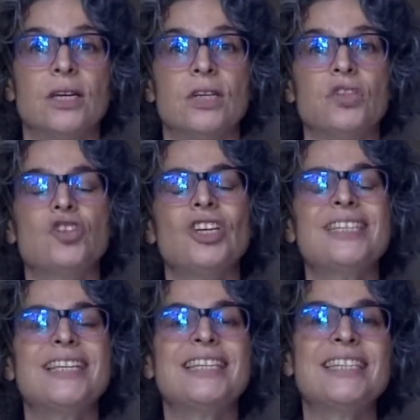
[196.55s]
to
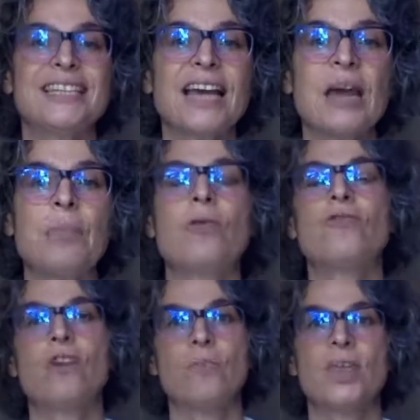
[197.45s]
just escape
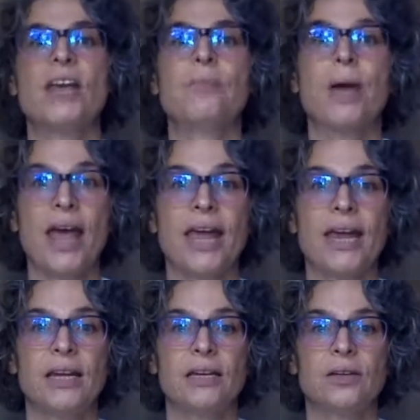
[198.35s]
from that pain.